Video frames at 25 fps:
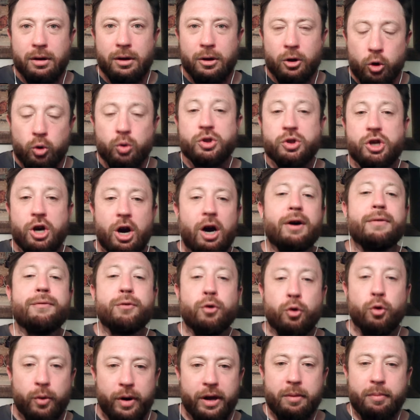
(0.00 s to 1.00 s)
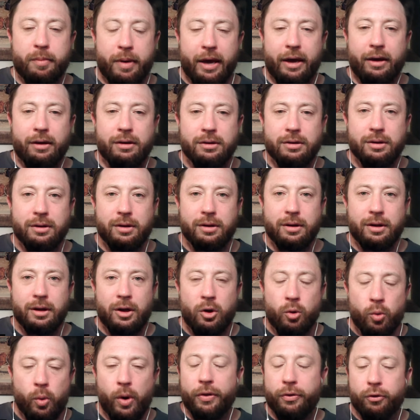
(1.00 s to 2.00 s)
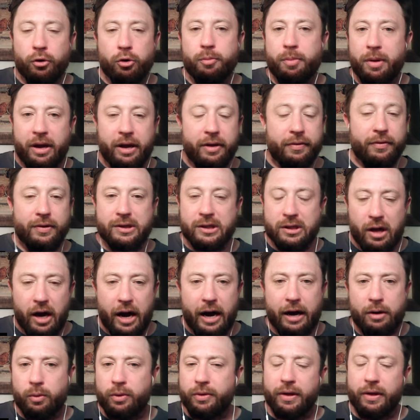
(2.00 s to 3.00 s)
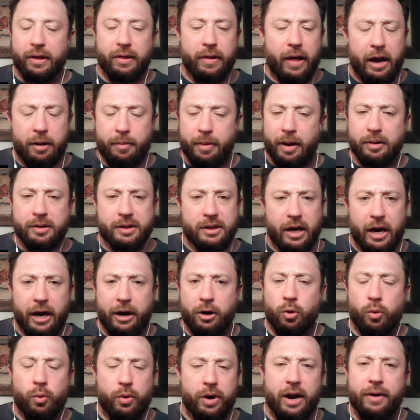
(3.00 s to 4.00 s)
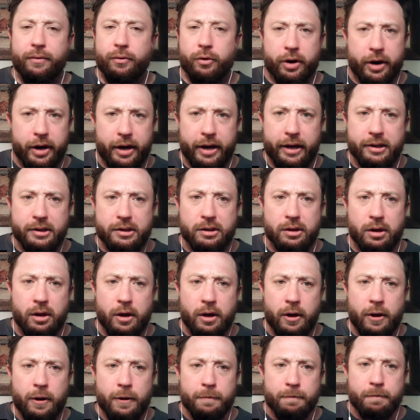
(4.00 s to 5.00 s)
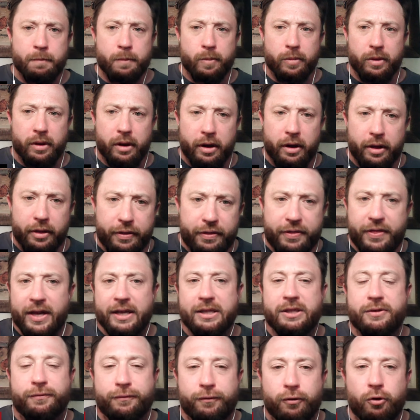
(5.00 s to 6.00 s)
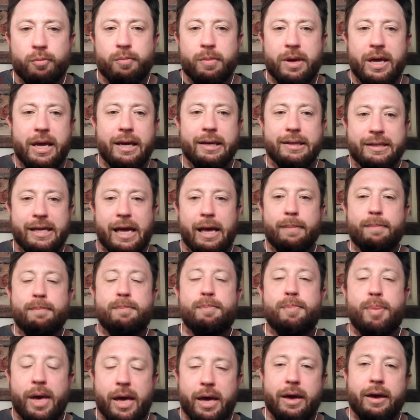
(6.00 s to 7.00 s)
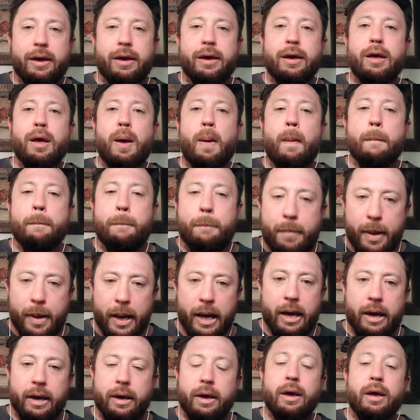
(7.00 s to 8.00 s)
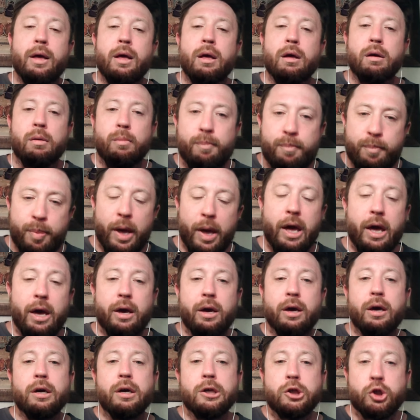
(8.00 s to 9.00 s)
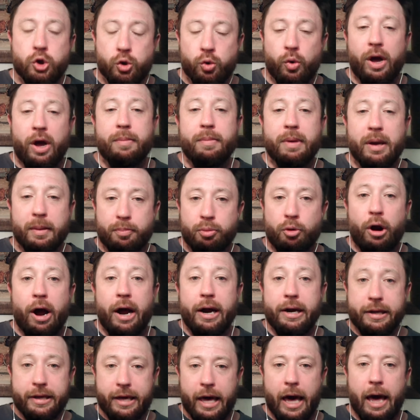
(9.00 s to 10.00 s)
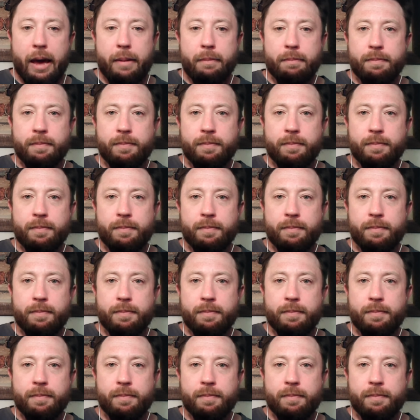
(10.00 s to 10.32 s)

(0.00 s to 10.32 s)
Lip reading: who's covering me, whether it be in the slot, whether they line him outside or whatever it is. This for me is a big, big, big Trey McBride game.